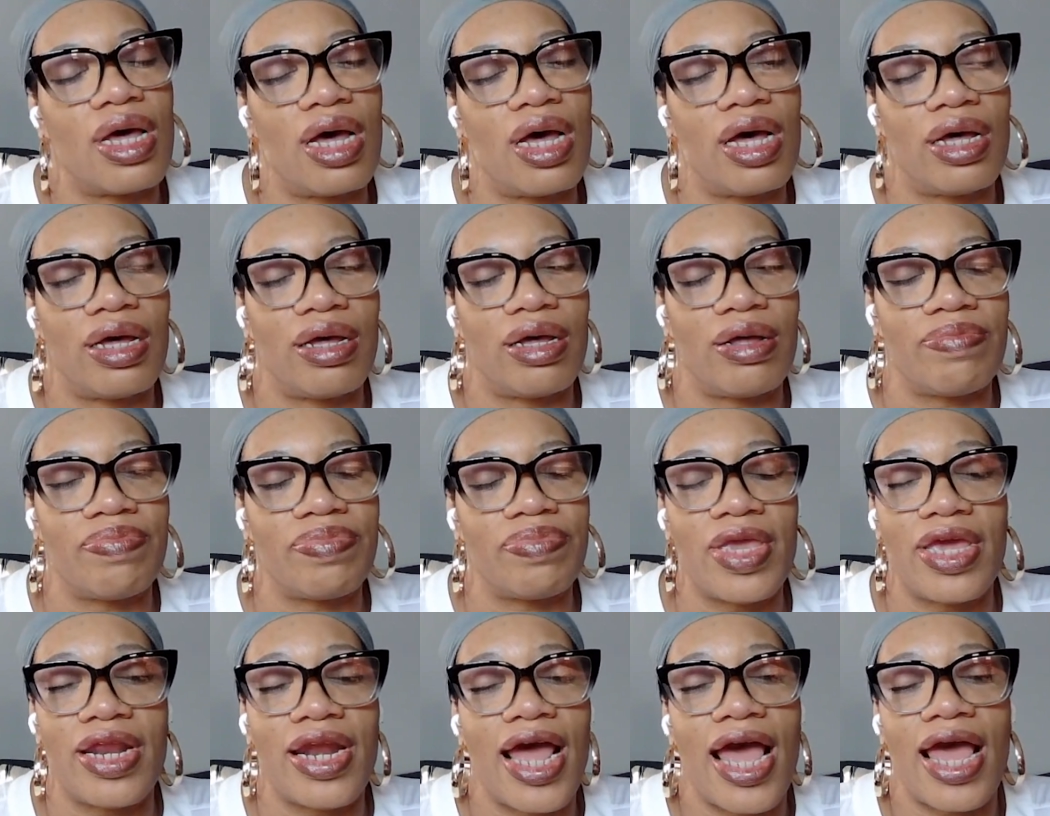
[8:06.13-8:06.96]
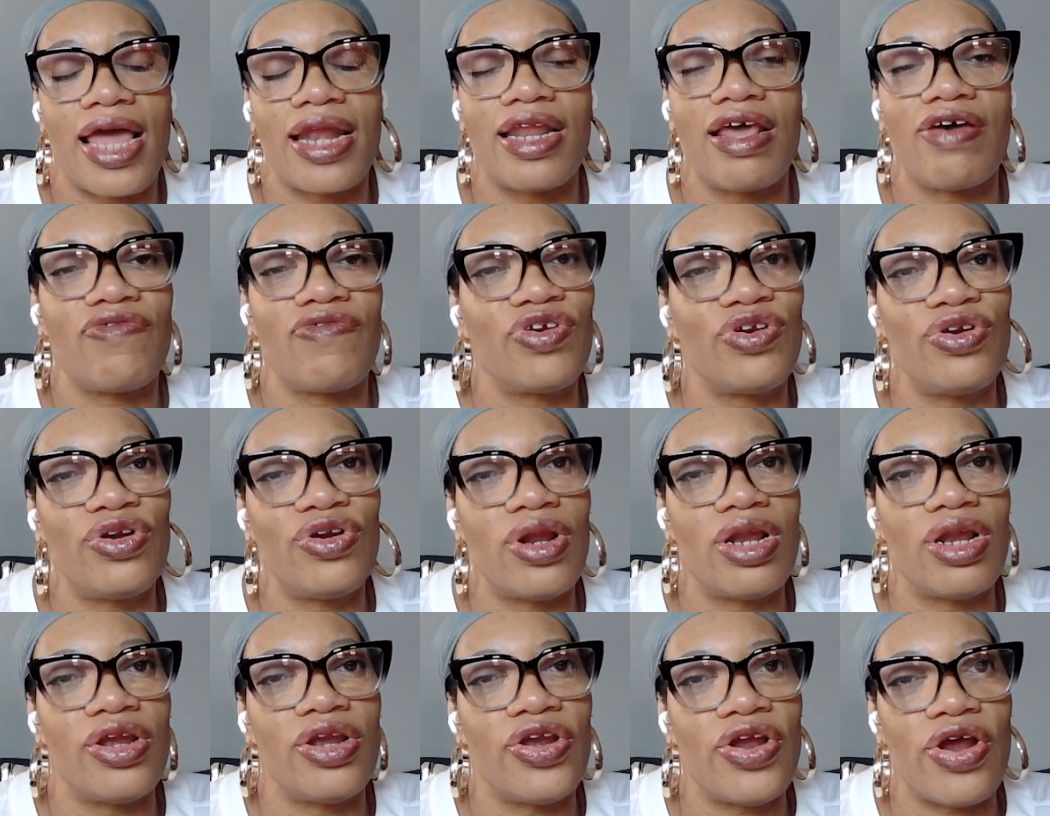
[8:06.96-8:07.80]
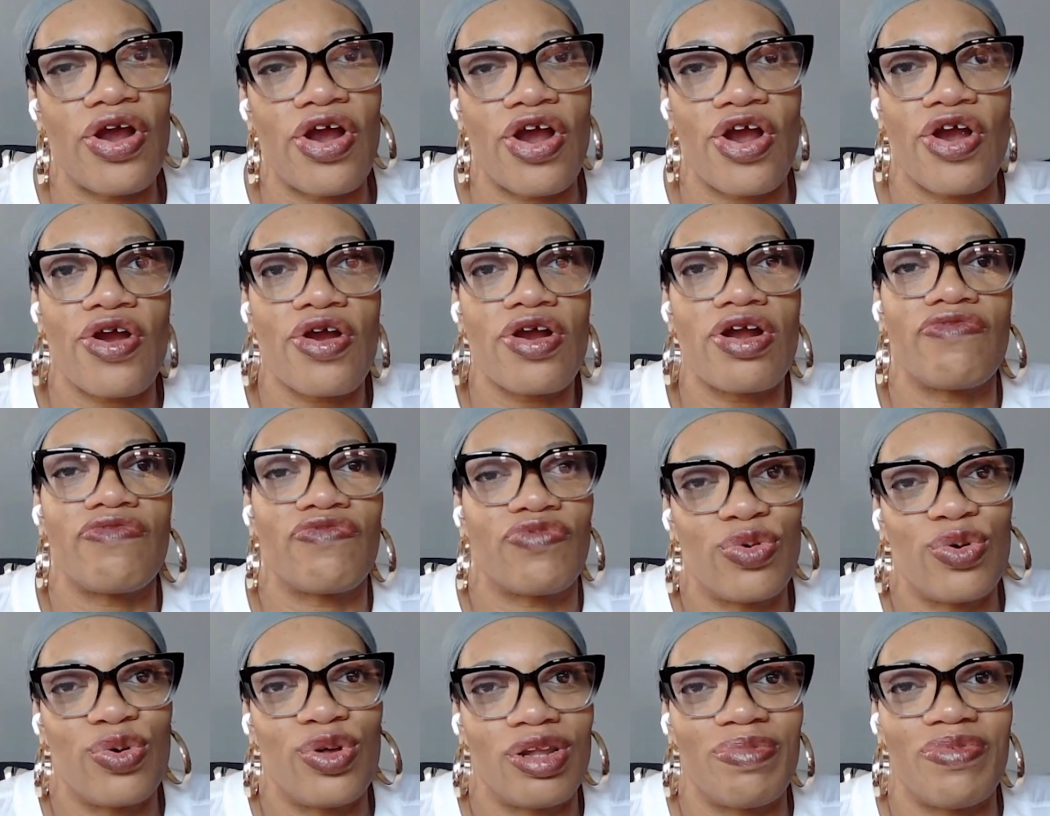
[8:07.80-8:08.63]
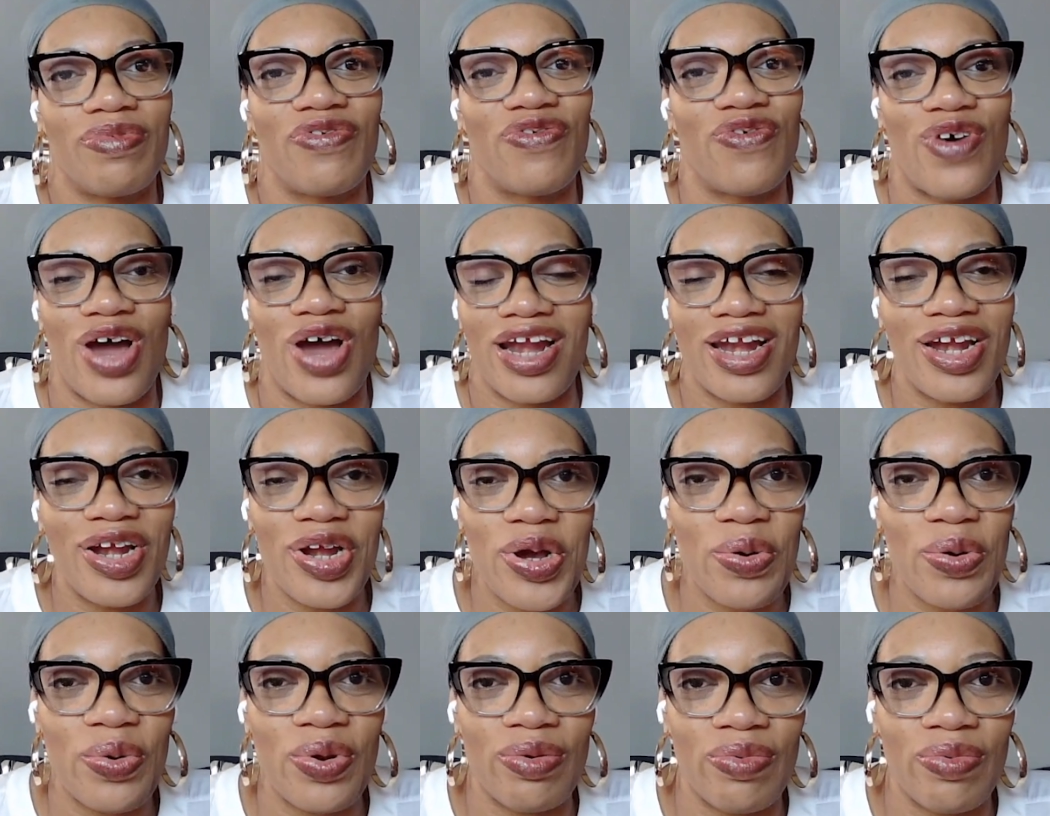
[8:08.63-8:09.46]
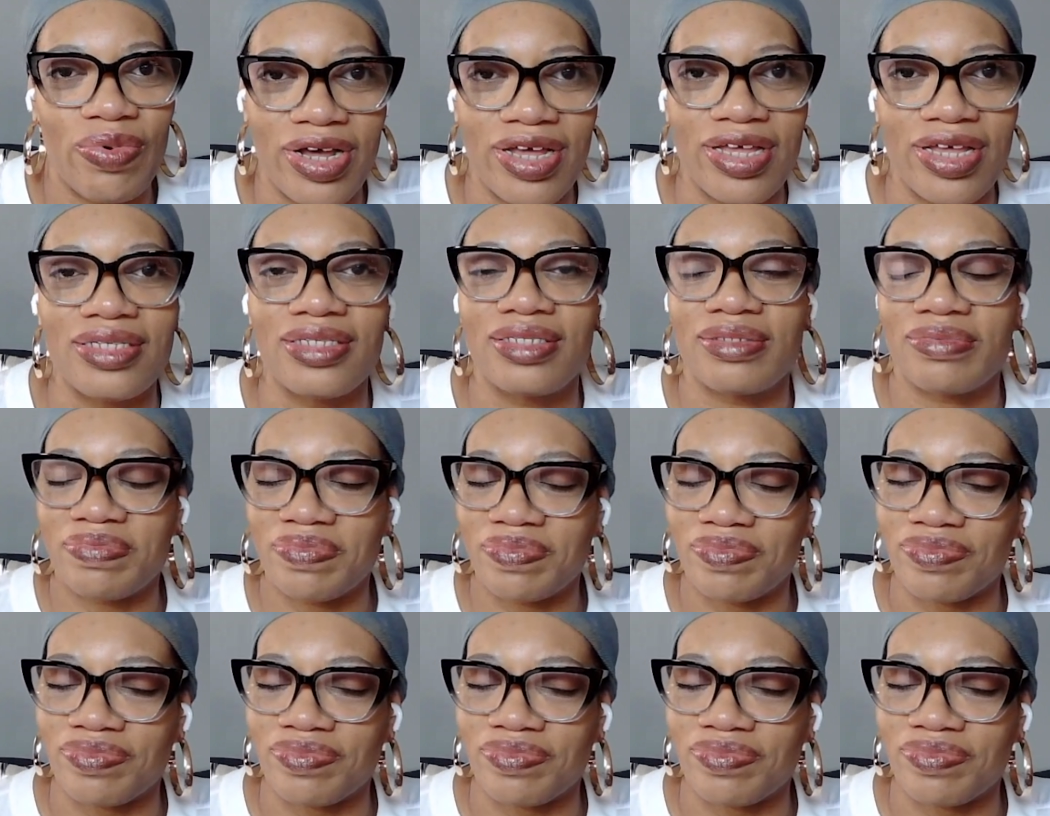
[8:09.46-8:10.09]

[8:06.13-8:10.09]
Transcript: Um, and I had never heard of rugula before. I didn't know what it was.